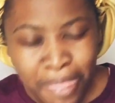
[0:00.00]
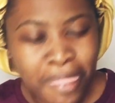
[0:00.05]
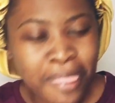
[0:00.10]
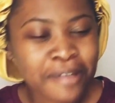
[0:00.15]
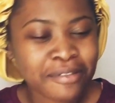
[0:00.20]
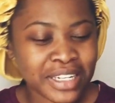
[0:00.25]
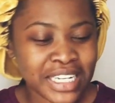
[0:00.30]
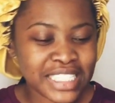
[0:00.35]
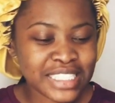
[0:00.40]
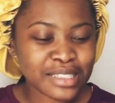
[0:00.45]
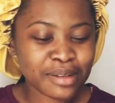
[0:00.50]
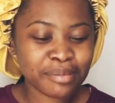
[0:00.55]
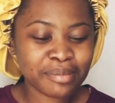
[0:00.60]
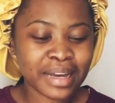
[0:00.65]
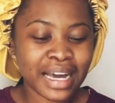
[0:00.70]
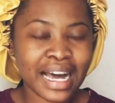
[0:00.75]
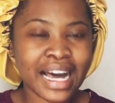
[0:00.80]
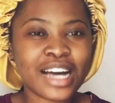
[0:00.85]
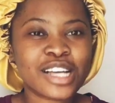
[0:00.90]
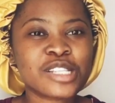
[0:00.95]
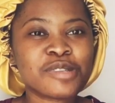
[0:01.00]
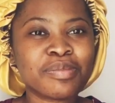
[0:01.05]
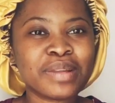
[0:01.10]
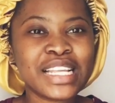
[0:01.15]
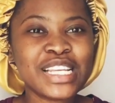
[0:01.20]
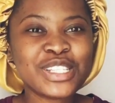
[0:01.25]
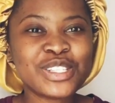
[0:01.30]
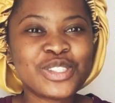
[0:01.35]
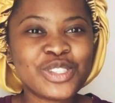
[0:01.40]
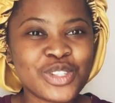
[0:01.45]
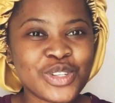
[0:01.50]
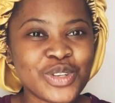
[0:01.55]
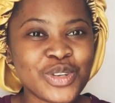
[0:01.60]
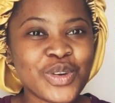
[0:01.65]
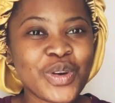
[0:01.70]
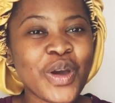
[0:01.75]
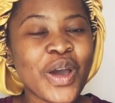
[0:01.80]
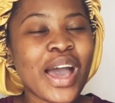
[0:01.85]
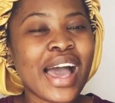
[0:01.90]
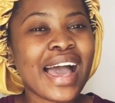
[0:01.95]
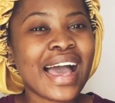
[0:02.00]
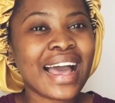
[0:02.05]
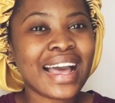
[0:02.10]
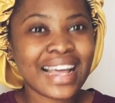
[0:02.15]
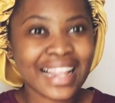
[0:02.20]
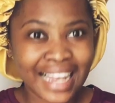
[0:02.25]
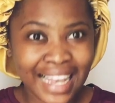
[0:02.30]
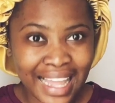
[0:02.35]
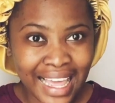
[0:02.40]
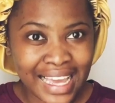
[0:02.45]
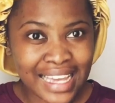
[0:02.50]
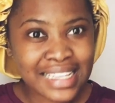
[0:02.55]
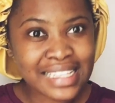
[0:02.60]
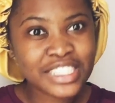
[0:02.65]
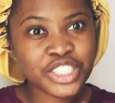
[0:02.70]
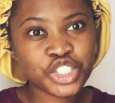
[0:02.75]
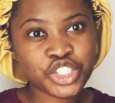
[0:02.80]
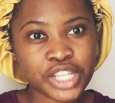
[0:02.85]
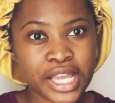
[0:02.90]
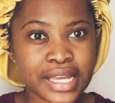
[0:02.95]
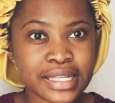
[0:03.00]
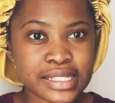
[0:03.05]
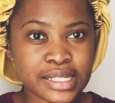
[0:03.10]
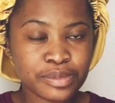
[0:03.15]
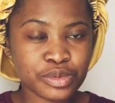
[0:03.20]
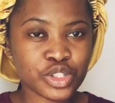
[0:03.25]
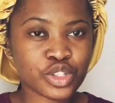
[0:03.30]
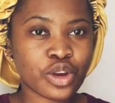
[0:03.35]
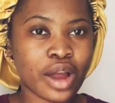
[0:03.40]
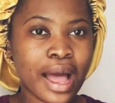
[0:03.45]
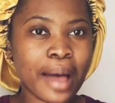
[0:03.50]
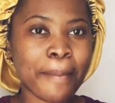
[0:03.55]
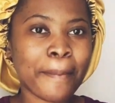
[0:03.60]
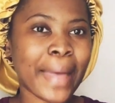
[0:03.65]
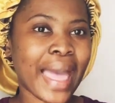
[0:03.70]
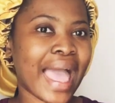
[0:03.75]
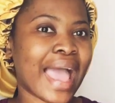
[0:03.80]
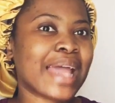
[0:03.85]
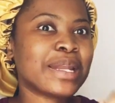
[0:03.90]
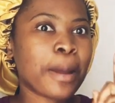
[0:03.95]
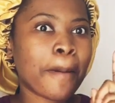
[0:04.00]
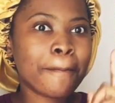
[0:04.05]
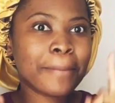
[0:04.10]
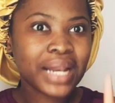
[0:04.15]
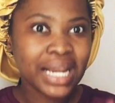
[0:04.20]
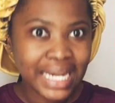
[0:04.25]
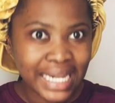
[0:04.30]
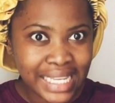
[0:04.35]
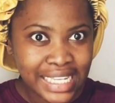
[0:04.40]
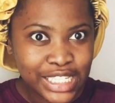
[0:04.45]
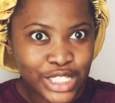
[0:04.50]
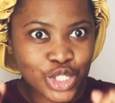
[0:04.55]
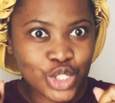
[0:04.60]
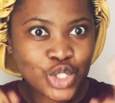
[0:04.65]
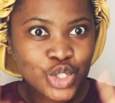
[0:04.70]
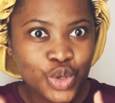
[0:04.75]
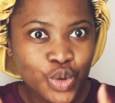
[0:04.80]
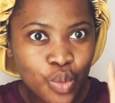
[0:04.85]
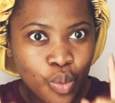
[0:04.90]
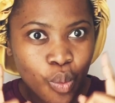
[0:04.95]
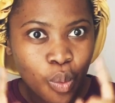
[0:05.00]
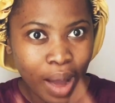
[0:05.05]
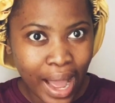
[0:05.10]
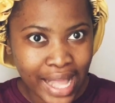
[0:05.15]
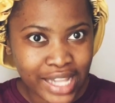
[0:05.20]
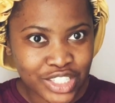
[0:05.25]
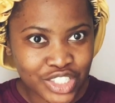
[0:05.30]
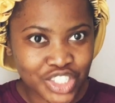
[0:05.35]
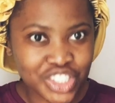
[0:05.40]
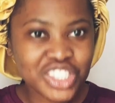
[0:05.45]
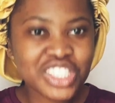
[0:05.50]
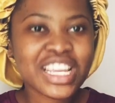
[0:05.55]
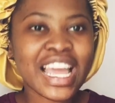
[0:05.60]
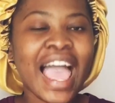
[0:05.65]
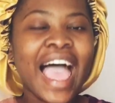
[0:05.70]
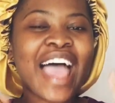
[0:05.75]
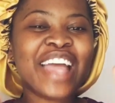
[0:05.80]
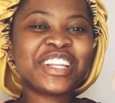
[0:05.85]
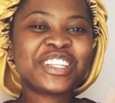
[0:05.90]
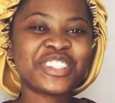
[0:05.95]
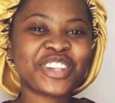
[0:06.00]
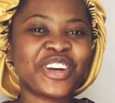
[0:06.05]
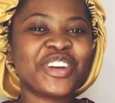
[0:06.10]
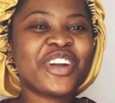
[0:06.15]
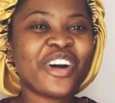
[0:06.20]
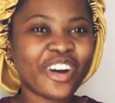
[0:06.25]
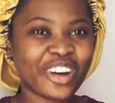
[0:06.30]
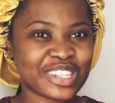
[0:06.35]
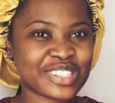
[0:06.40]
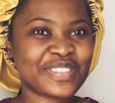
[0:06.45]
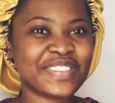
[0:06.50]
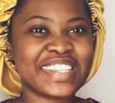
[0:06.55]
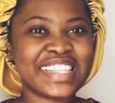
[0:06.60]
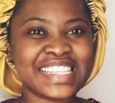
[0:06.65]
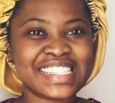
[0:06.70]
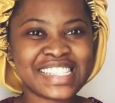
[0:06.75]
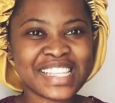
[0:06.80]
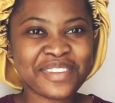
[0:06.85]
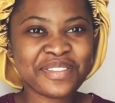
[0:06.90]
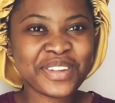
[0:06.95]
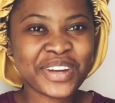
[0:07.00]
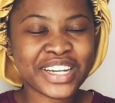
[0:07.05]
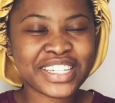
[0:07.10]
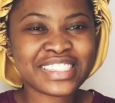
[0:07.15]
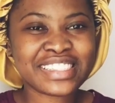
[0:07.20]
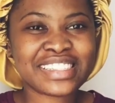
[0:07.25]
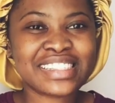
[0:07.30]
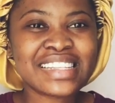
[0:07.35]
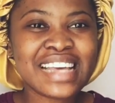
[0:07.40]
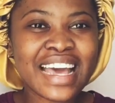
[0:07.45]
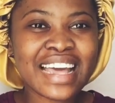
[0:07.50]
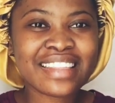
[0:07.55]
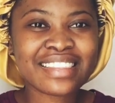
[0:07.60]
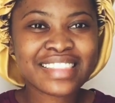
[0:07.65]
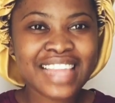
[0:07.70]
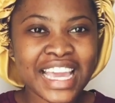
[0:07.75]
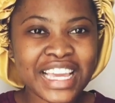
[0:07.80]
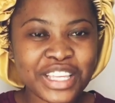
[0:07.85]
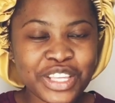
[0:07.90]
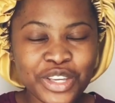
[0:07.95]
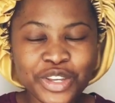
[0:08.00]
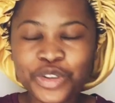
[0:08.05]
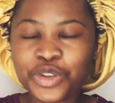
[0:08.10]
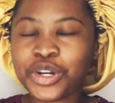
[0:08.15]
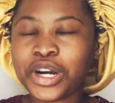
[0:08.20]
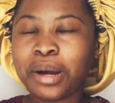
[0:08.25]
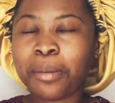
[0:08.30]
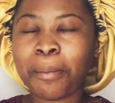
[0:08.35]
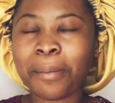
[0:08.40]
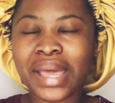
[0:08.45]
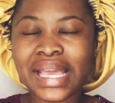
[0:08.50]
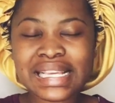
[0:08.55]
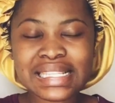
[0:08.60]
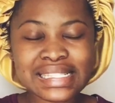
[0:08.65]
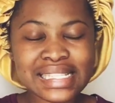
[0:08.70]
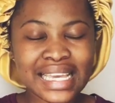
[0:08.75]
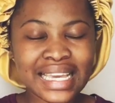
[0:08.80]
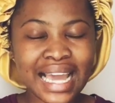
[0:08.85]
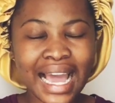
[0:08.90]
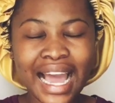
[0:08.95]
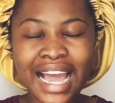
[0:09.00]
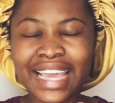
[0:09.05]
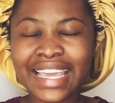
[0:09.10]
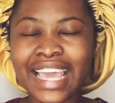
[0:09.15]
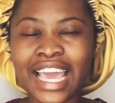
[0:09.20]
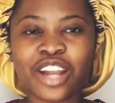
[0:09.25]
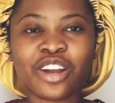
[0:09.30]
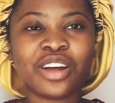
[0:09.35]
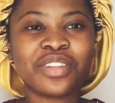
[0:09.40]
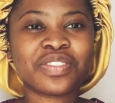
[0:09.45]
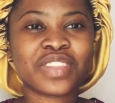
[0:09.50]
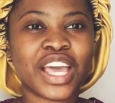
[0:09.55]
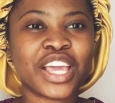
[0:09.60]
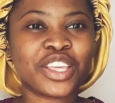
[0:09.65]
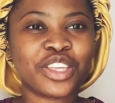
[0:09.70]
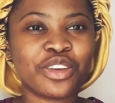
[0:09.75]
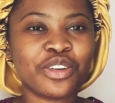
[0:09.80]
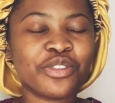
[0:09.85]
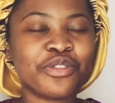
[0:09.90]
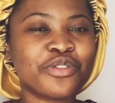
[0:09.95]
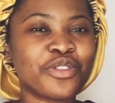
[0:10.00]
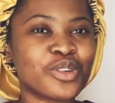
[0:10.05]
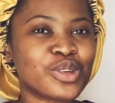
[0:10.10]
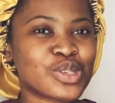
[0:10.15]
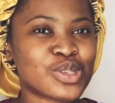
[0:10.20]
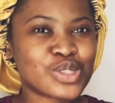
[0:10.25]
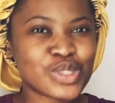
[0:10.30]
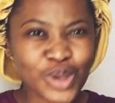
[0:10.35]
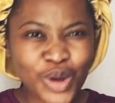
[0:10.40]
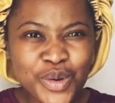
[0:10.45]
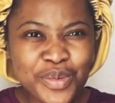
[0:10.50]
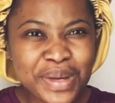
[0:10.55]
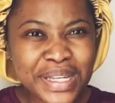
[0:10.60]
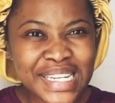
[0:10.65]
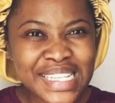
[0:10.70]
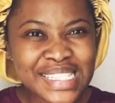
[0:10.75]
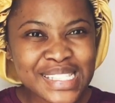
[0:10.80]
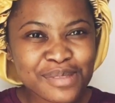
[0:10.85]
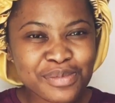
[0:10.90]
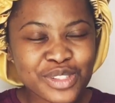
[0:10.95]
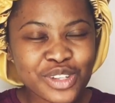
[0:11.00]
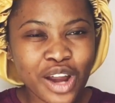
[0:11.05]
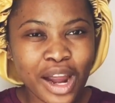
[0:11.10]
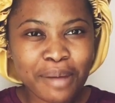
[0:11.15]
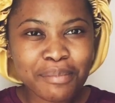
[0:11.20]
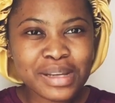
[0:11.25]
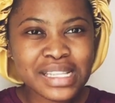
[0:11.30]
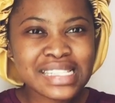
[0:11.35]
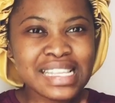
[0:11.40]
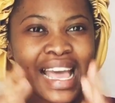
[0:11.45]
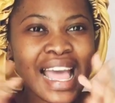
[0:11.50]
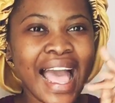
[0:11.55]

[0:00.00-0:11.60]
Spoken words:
Please do like, share, subscribe, and please do watch. And don't ask me the same questions. Thank you, you're amazing. I cannot thank you for so many subscribers.